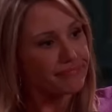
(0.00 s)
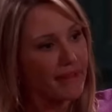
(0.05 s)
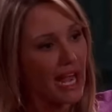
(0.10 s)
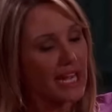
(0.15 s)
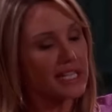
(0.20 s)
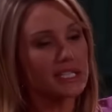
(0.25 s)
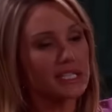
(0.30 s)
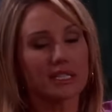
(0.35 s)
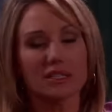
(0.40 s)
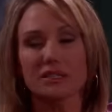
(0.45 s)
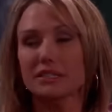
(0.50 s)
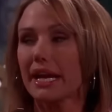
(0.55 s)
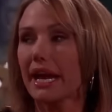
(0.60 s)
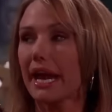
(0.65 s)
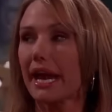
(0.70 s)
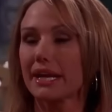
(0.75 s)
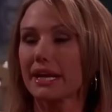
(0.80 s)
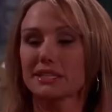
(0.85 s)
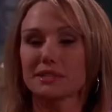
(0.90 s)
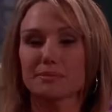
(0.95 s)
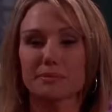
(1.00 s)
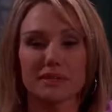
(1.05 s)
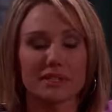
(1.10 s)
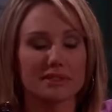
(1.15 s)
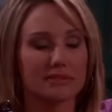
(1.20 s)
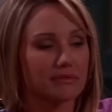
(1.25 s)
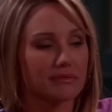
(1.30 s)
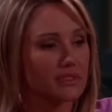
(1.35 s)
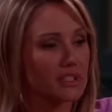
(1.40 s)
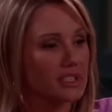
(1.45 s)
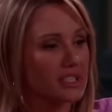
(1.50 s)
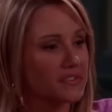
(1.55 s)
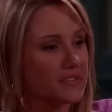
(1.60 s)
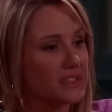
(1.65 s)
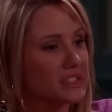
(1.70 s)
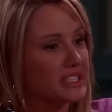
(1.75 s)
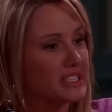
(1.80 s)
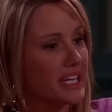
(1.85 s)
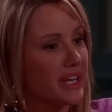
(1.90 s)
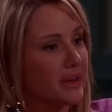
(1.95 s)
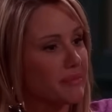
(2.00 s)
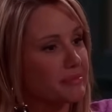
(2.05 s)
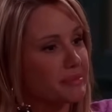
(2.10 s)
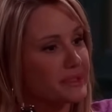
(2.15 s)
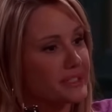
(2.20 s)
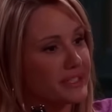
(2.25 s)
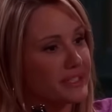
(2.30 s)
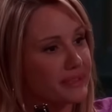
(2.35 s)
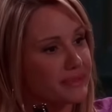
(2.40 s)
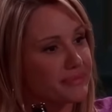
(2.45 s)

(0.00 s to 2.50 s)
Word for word: I still dance, but just for tips.